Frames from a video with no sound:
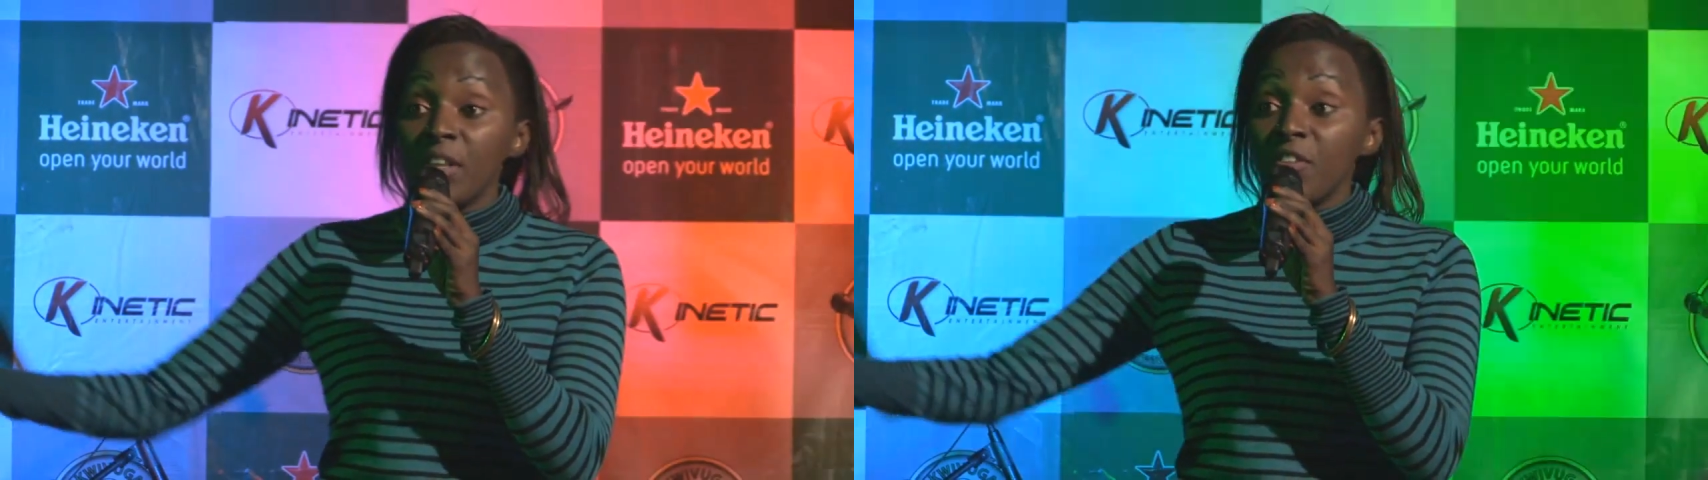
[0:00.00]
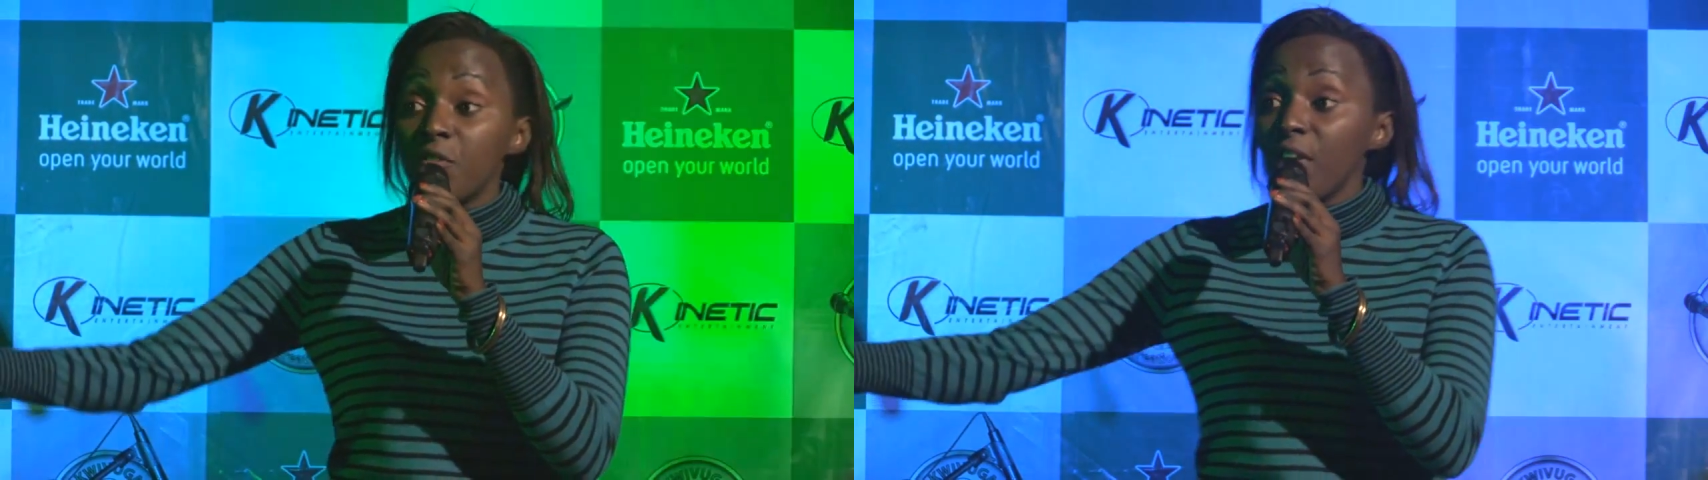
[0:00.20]

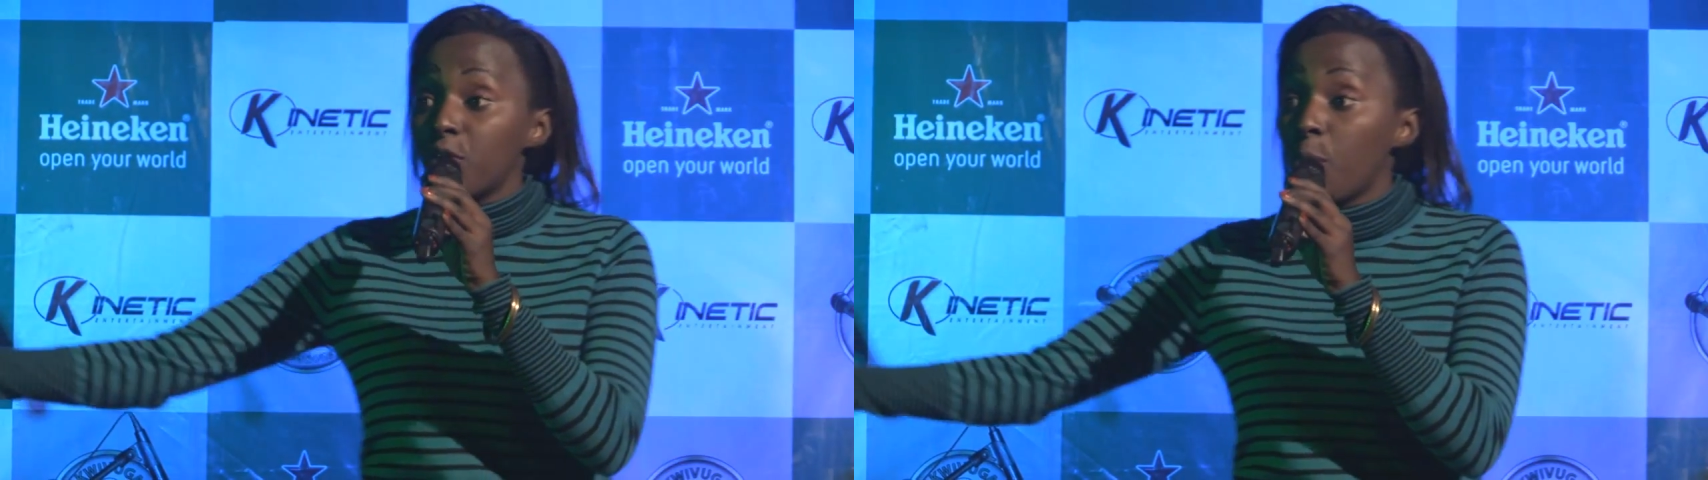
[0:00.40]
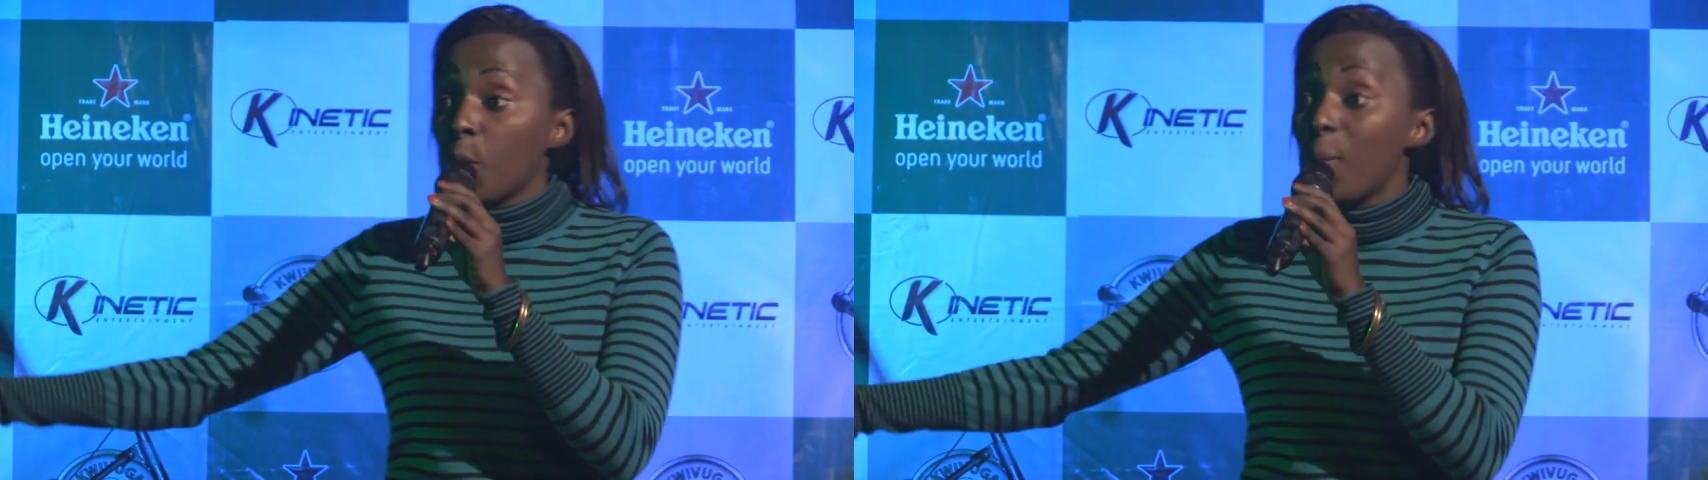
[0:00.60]
on his
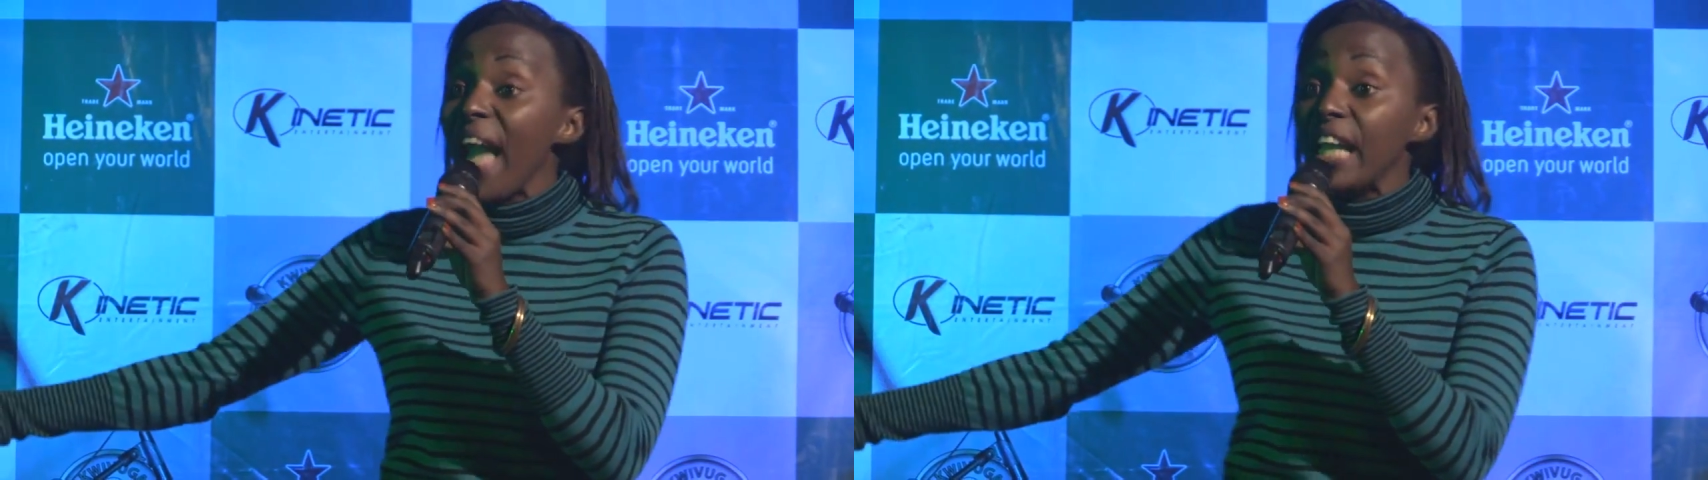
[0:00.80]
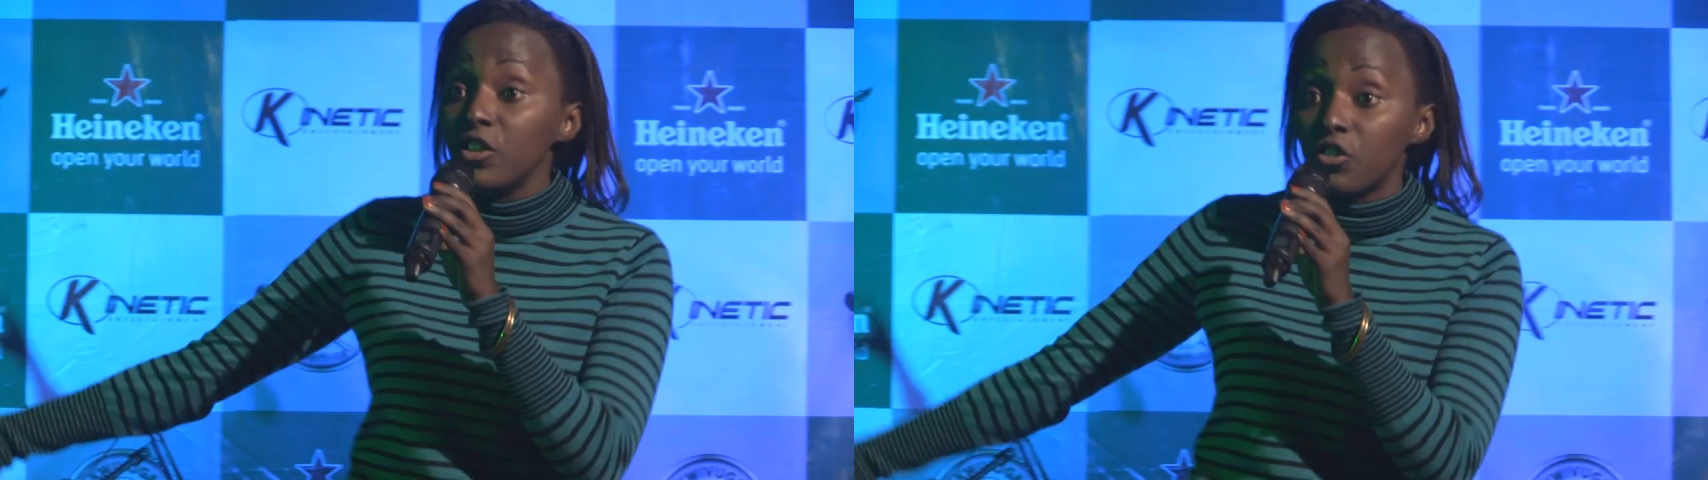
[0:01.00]
Facebook
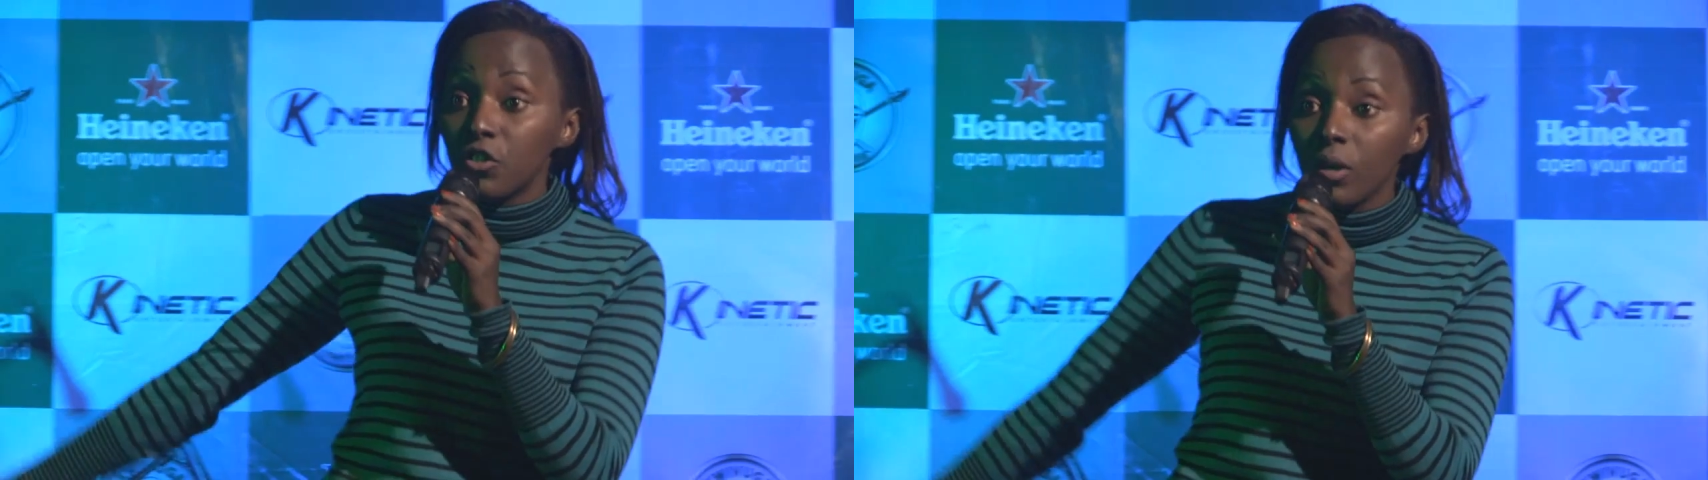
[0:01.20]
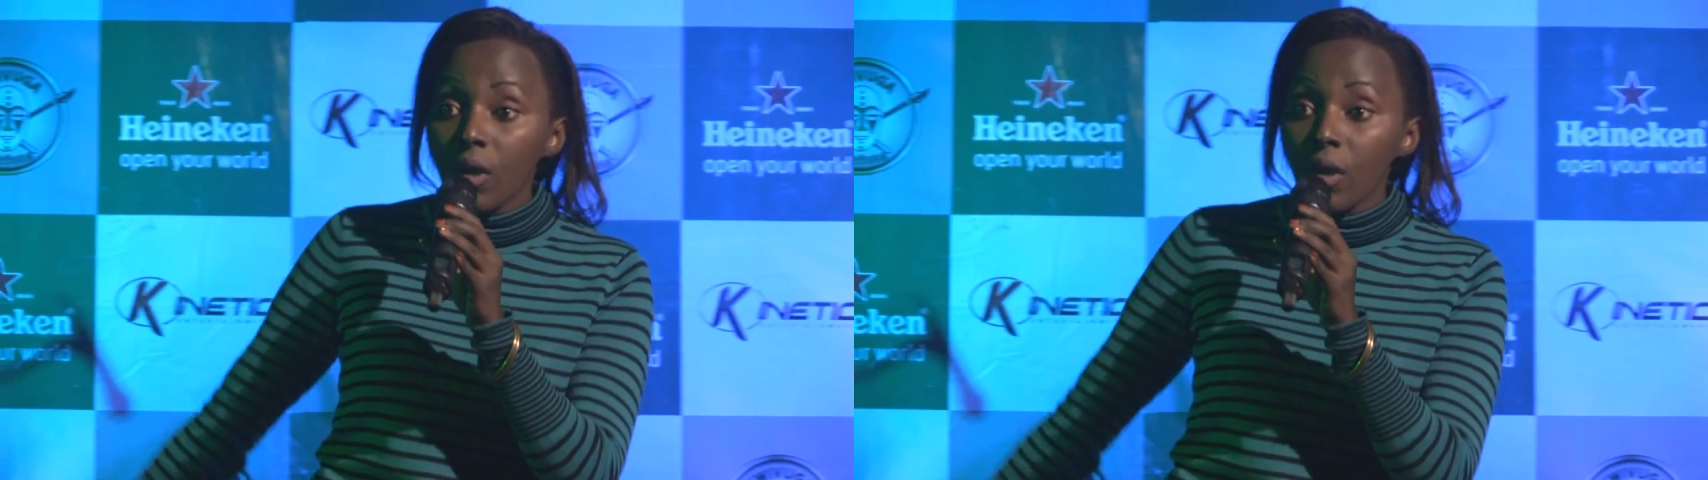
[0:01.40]
page.